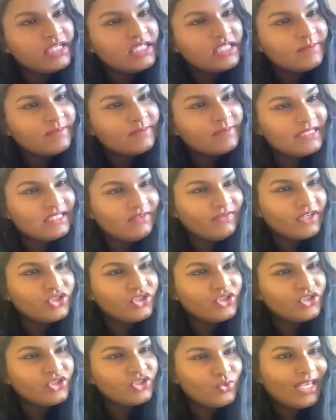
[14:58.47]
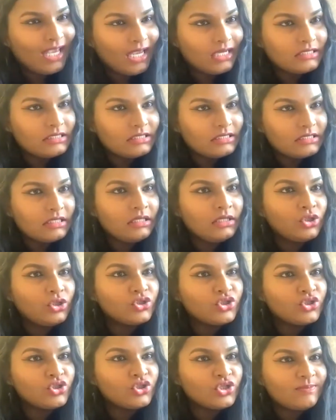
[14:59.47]
sure they're specific to the case
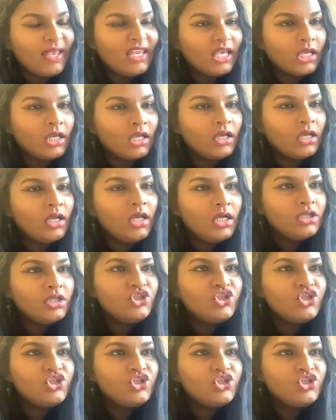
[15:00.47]
and not just making